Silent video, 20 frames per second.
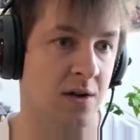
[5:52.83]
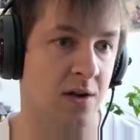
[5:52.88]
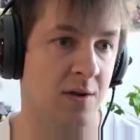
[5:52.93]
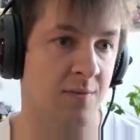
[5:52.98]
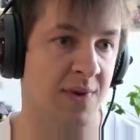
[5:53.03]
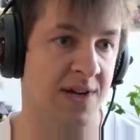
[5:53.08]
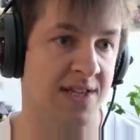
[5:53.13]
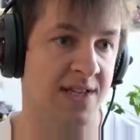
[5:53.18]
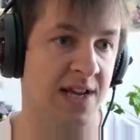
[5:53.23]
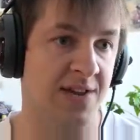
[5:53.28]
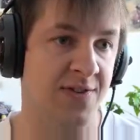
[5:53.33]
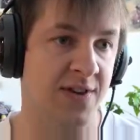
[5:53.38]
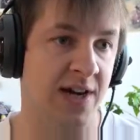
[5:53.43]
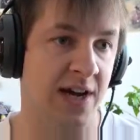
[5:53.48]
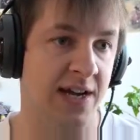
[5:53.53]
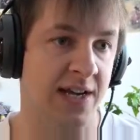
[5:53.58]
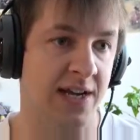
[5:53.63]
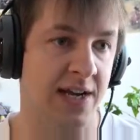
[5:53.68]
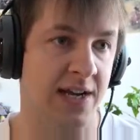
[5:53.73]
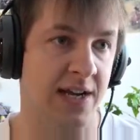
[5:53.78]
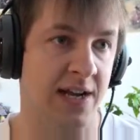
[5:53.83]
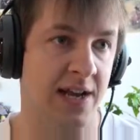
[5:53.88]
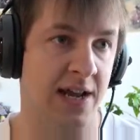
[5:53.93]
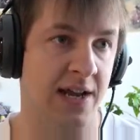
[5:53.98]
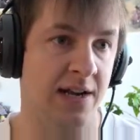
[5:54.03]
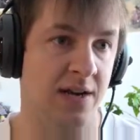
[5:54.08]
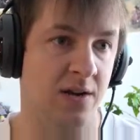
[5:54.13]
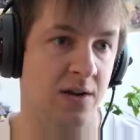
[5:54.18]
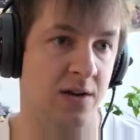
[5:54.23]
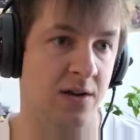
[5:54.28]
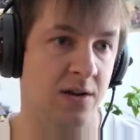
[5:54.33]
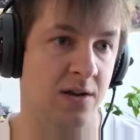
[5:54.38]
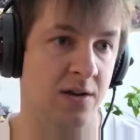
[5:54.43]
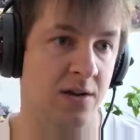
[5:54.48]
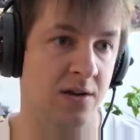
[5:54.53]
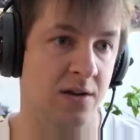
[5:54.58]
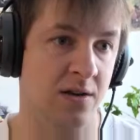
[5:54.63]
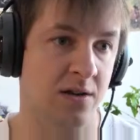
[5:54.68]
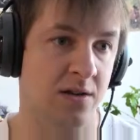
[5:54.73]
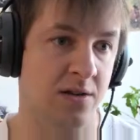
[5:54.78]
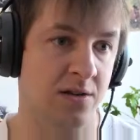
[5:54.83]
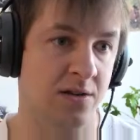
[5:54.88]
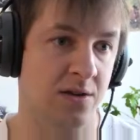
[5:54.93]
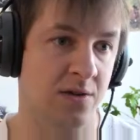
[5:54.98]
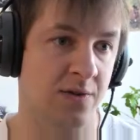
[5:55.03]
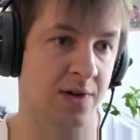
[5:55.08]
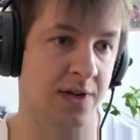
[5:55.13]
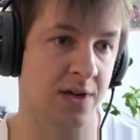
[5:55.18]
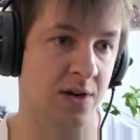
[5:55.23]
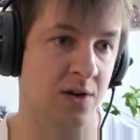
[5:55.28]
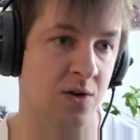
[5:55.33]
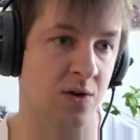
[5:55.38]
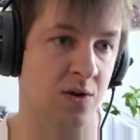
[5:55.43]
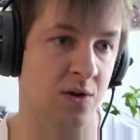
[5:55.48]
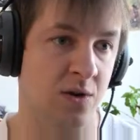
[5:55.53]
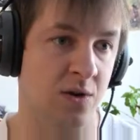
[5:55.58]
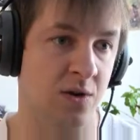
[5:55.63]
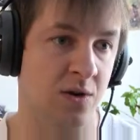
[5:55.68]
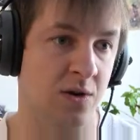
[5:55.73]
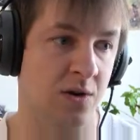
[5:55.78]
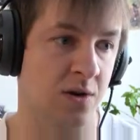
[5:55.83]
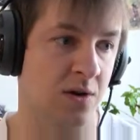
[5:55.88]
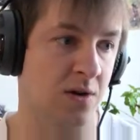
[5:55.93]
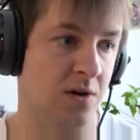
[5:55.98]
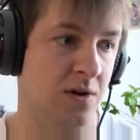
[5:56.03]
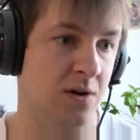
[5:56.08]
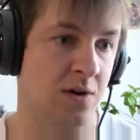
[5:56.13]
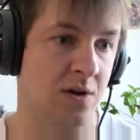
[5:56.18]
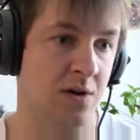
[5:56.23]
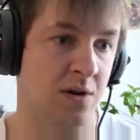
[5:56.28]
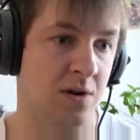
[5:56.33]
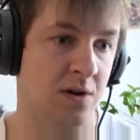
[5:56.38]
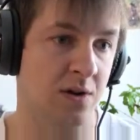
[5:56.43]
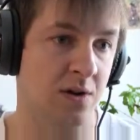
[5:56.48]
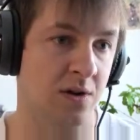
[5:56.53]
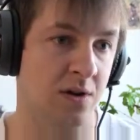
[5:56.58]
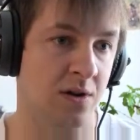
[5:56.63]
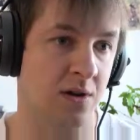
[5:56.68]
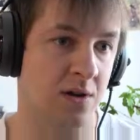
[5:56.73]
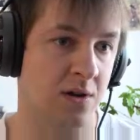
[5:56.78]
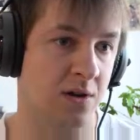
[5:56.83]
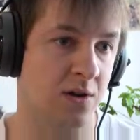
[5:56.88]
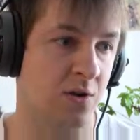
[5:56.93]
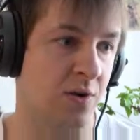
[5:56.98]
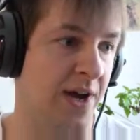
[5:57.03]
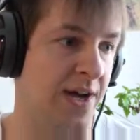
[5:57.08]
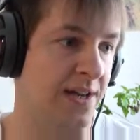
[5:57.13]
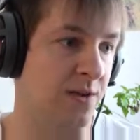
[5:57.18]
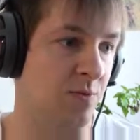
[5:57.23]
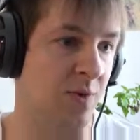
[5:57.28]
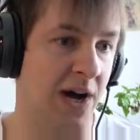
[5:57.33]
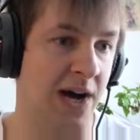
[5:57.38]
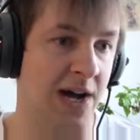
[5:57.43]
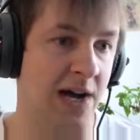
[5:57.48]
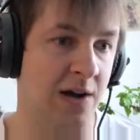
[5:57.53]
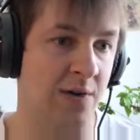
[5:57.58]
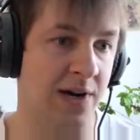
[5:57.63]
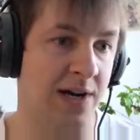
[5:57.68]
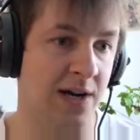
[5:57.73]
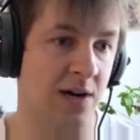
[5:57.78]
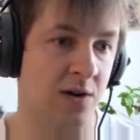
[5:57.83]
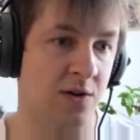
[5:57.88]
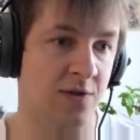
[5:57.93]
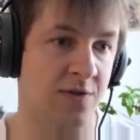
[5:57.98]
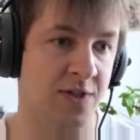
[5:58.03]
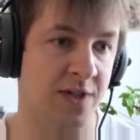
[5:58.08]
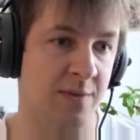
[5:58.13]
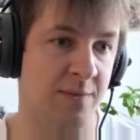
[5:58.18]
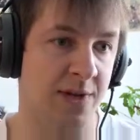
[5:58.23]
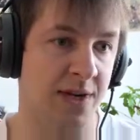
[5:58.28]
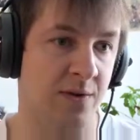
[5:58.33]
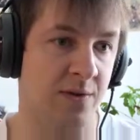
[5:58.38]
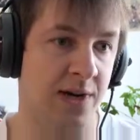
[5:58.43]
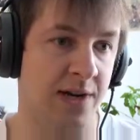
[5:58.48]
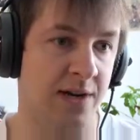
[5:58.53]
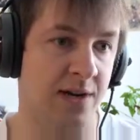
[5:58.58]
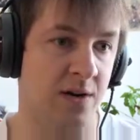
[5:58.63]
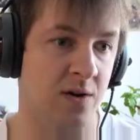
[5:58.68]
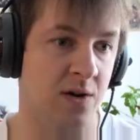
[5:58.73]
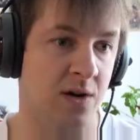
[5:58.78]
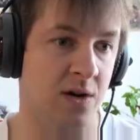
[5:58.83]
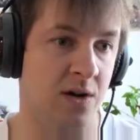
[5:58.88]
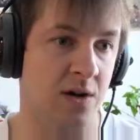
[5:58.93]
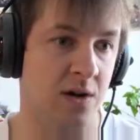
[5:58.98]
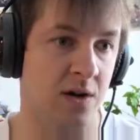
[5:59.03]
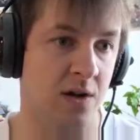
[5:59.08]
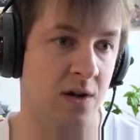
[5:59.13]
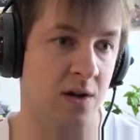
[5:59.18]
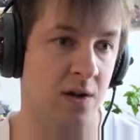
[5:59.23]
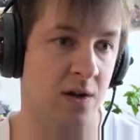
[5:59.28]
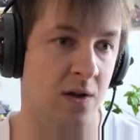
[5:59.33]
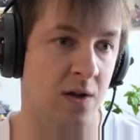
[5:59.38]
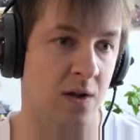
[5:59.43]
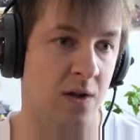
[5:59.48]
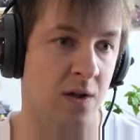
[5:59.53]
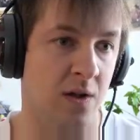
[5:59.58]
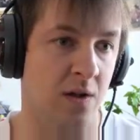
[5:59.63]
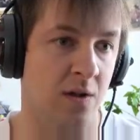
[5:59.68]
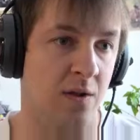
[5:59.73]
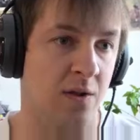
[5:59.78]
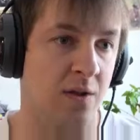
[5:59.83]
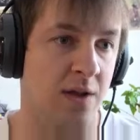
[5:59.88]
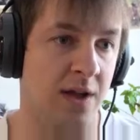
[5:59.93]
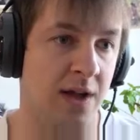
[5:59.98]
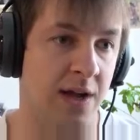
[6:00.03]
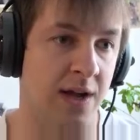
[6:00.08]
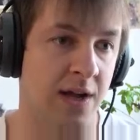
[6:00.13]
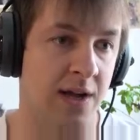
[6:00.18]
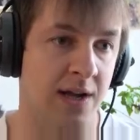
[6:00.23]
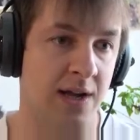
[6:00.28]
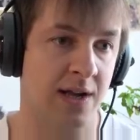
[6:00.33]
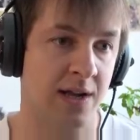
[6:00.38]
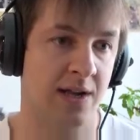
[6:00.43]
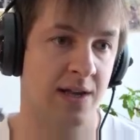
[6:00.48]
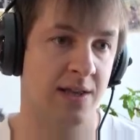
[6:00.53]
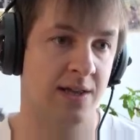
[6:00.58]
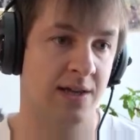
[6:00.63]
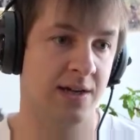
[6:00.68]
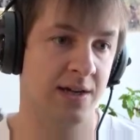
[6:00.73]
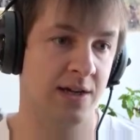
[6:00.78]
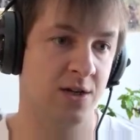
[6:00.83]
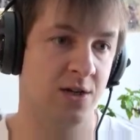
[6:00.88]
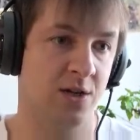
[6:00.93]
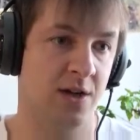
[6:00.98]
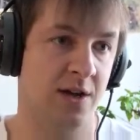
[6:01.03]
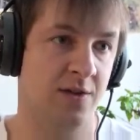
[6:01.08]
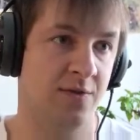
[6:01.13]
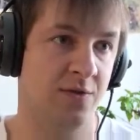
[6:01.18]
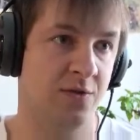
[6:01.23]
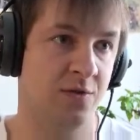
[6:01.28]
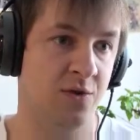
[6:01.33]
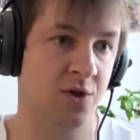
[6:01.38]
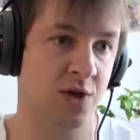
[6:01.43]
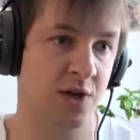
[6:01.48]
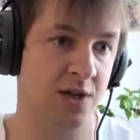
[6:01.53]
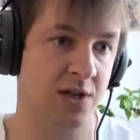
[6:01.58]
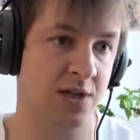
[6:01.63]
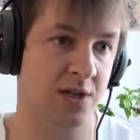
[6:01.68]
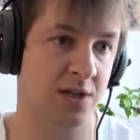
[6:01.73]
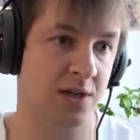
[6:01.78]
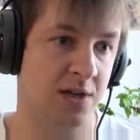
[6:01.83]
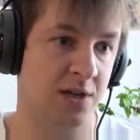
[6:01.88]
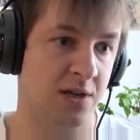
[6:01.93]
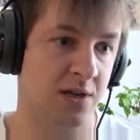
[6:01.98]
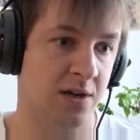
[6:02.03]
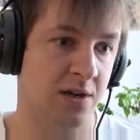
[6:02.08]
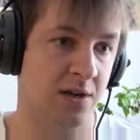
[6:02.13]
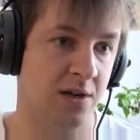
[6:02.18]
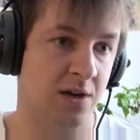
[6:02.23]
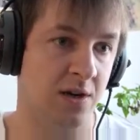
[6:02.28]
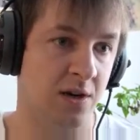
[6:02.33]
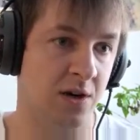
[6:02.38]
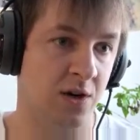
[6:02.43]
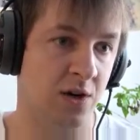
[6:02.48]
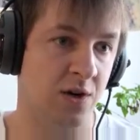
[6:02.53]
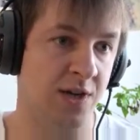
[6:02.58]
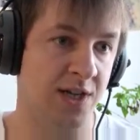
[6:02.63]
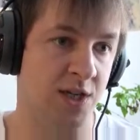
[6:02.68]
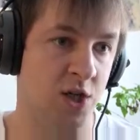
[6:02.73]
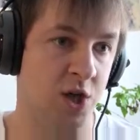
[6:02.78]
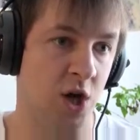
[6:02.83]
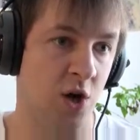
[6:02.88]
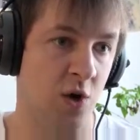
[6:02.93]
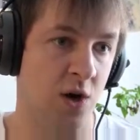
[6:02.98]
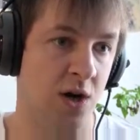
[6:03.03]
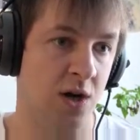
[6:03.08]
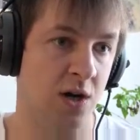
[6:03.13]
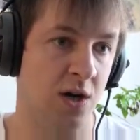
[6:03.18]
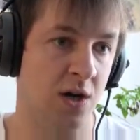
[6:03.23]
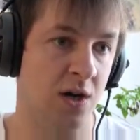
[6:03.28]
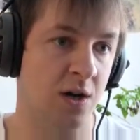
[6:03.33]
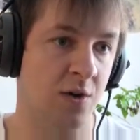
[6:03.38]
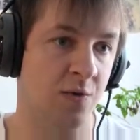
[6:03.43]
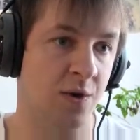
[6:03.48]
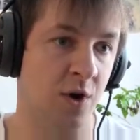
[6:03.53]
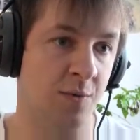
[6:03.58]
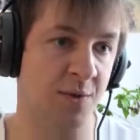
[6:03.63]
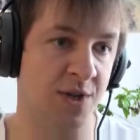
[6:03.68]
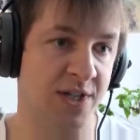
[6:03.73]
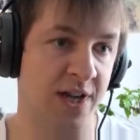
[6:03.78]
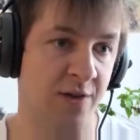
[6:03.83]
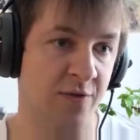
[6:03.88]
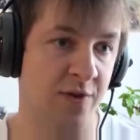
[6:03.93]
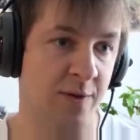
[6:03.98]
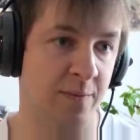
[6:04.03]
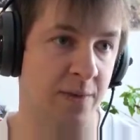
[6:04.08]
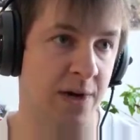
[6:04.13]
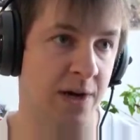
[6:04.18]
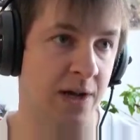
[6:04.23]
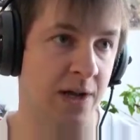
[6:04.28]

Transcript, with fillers: But it's nothing I cannot handle. It's already low. Great. Why I run out of stamina right now? I think I should have two shots. Oh, he's low. We almost have him.